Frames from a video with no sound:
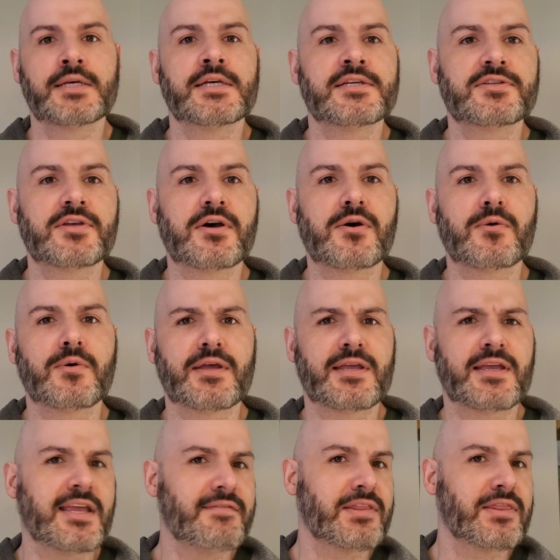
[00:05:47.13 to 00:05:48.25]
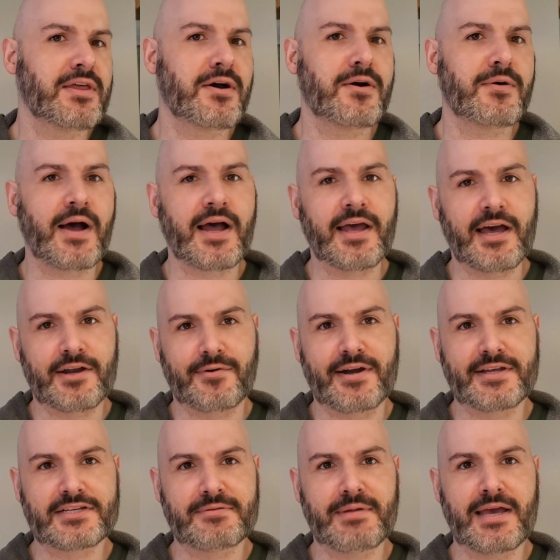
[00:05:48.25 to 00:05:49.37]
So even though I
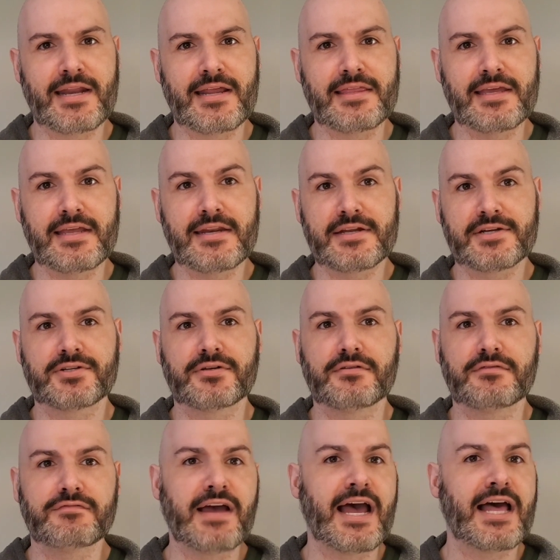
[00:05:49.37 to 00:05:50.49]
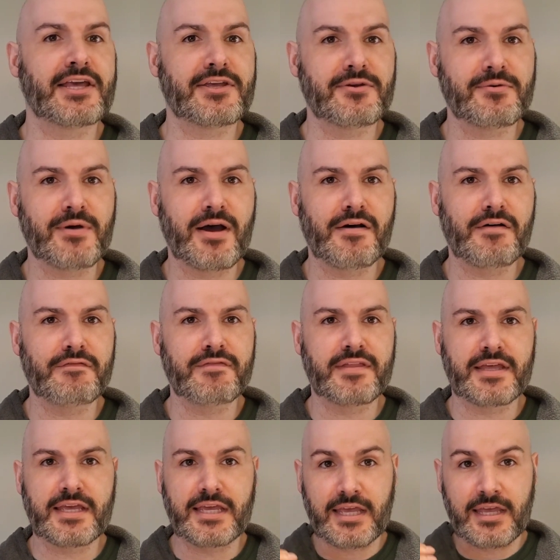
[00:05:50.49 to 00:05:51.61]
underestimated the initial value of
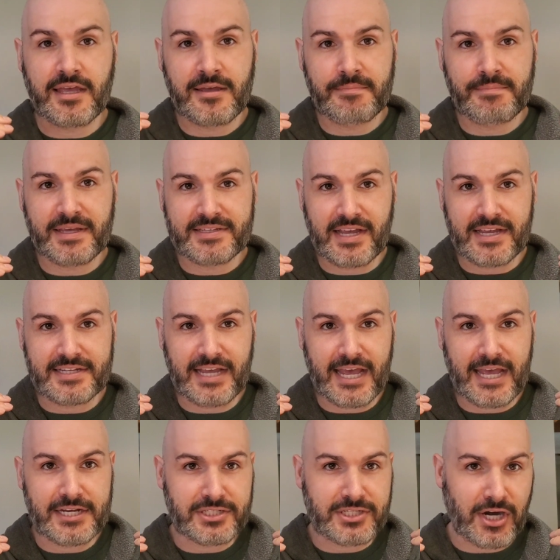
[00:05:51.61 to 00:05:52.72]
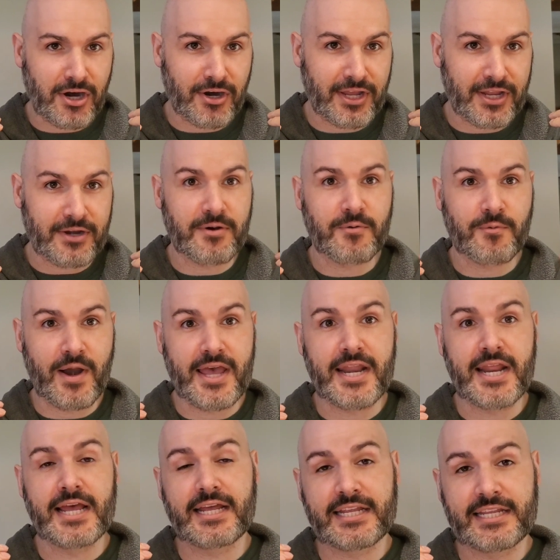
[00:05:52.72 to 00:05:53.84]
the PSA 10 Target
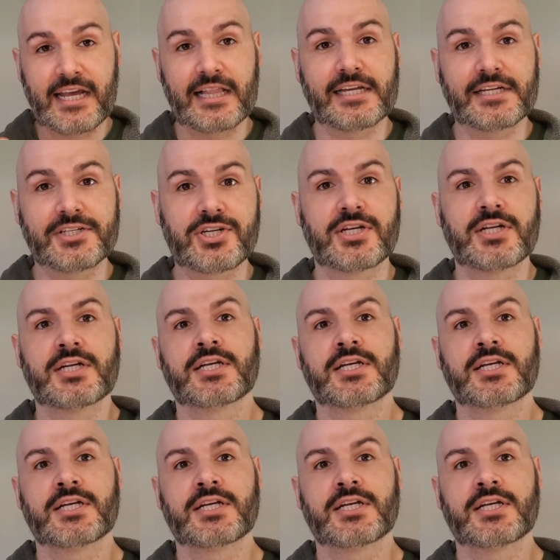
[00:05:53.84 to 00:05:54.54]
Red Yelich,